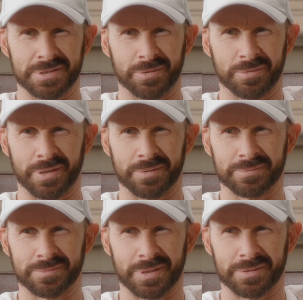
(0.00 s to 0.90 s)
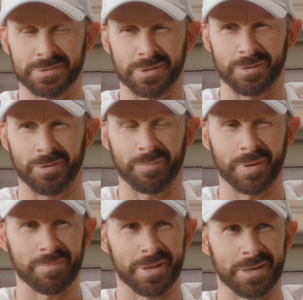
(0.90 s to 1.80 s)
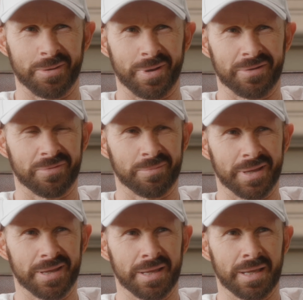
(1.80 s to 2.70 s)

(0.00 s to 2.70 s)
So that, that took a lot of my money away from me.